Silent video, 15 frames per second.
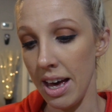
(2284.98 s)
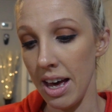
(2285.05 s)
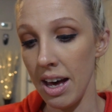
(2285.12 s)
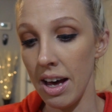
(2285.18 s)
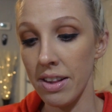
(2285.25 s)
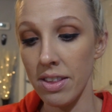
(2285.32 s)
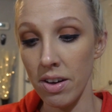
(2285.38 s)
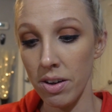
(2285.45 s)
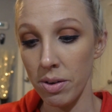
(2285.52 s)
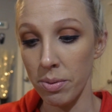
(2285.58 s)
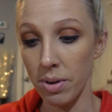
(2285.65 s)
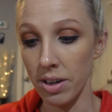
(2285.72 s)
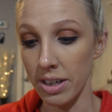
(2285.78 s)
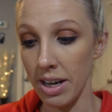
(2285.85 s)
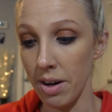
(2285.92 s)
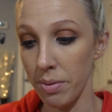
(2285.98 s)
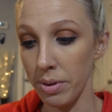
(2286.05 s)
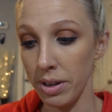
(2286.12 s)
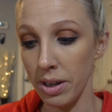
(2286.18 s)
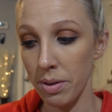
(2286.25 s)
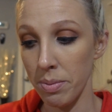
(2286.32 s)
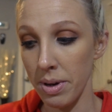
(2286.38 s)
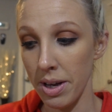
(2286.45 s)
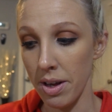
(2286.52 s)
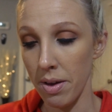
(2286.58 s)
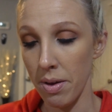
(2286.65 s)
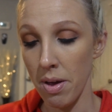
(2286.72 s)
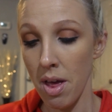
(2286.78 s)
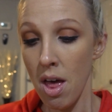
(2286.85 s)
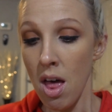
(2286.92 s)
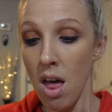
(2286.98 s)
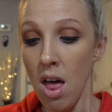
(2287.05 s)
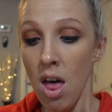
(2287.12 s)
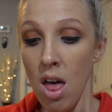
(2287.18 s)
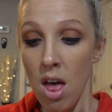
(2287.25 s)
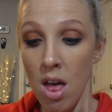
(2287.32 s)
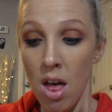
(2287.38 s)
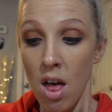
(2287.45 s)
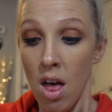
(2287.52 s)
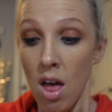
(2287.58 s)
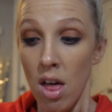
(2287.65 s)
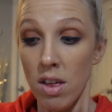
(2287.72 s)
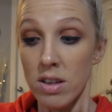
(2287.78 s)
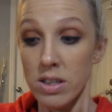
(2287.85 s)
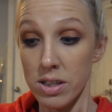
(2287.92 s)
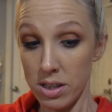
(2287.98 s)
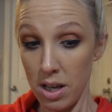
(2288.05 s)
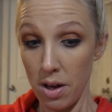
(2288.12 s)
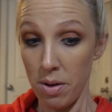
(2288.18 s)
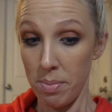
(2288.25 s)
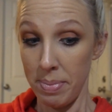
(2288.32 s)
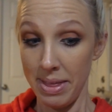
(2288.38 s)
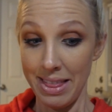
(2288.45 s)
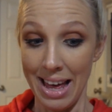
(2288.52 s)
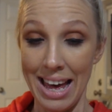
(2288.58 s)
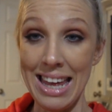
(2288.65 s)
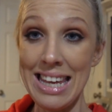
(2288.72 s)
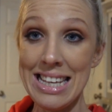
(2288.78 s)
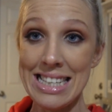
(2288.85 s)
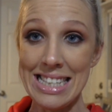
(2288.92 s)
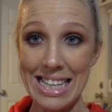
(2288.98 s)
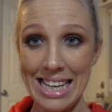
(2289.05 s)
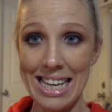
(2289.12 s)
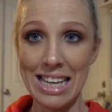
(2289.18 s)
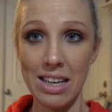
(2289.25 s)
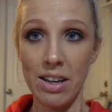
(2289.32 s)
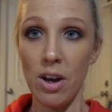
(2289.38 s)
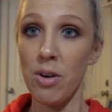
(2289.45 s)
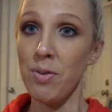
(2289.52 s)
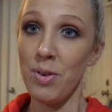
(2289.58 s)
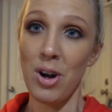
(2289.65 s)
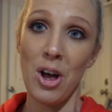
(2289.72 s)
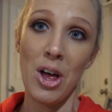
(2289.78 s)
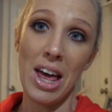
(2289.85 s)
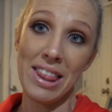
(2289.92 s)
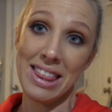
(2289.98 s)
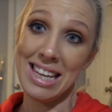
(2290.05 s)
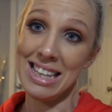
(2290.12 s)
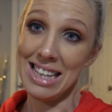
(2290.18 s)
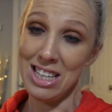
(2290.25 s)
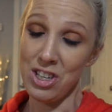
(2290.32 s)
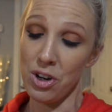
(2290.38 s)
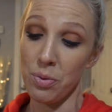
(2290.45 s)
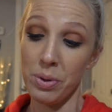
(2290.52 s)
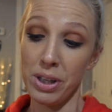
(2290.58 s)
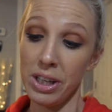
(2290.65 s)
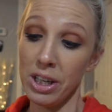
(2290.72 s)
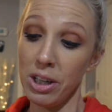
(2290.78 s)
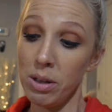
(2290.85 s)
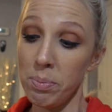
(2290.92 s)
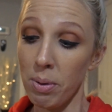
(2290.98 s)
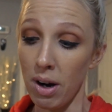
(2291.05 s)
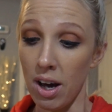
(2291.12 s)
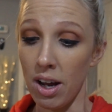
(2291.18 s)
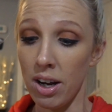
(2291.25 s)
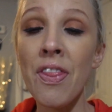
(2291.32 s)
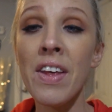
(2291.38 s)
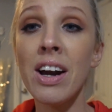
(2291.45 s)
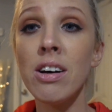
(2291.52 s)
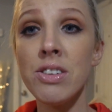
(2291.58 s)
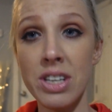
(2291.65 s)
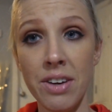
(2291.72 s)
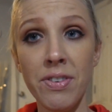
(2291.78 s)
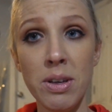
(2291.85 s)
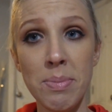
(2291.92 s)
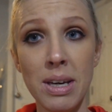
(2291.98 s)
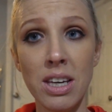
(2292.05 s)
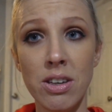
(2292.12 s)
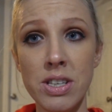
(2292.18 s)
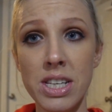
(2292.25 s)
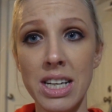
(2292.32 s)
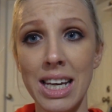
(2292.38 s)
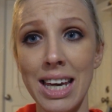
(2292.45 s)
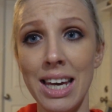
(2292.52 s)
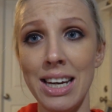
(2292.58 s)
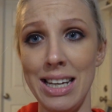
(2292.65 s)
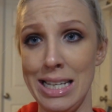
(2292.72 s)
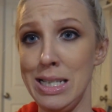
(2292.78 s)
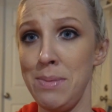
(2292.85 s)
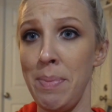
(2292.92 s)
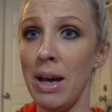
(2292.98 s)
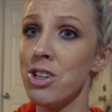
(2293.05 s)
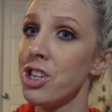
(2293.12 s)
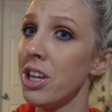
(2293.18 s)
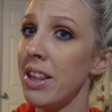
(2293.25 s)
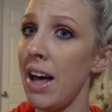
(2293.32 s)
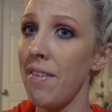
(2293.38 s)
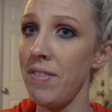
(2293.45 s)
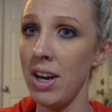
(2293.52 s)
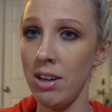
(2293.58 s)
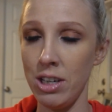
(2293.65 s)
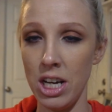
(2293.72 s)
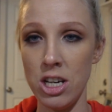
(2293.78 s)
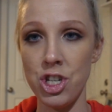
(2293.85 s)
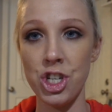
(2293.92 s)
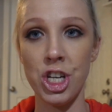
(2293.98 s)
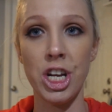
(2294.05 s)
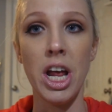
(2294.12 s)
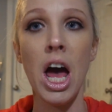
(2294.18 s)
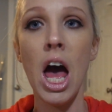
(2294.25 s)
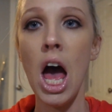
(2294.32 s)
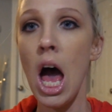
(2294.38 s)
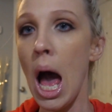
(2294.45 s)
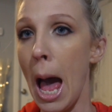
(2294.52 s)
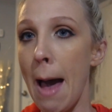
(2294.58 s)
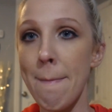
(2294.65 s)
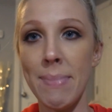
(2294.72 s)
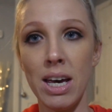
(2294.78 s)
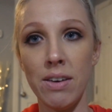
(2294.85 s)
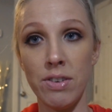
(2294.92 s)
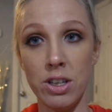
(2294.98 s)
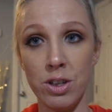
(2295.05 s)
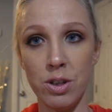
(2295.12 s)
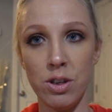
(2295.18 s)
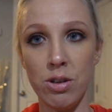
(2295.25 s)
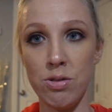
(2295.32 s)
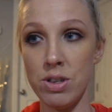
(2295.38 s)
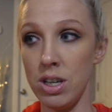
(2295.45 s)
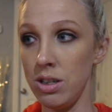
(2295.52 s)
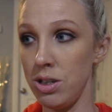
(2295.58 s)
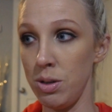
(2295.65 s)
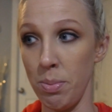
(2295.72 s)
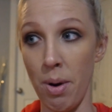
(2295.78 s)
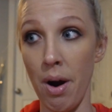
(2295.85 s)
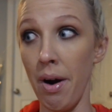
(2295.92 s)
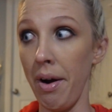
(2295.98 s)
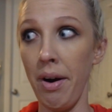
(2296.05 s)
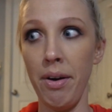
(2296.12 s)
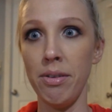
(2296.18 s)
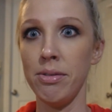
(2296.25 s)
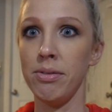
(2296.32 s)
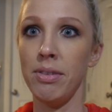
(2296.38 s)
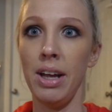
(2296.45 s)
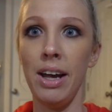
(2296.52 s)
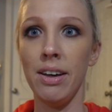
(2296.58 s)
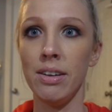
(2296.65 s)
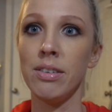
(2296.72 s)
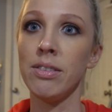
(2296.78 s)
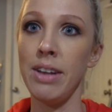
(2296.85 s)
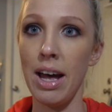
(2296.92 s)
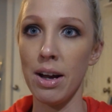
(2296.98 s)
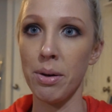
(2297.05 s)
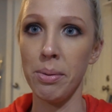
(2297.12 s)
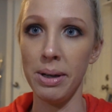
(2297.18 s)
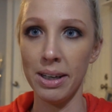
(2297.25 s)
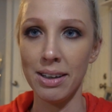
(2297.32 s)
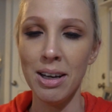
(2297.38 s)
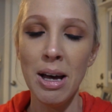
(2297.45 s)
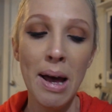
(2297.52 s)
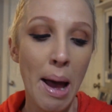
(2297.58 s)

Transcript: that, I thought it worked out really well. So, but that is it. Overall, I think these are really good products that I'll definitely be using again, especially that foundation. I may even use it tomorrow, like that quick.